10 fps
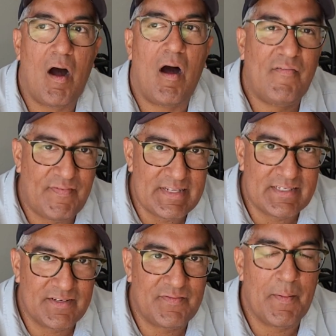
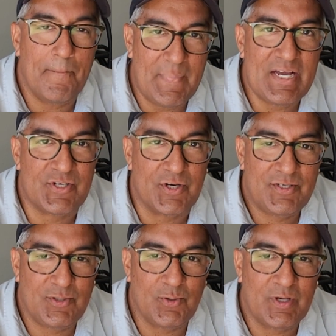offensive measure
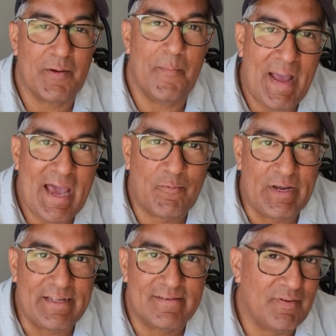to combat
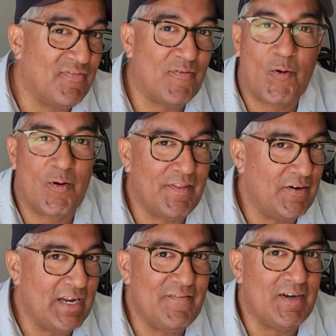weeds before
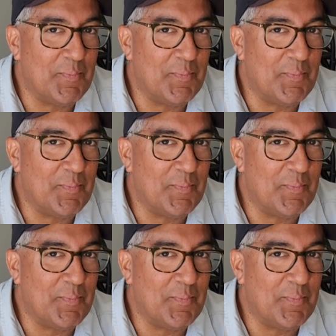they're even a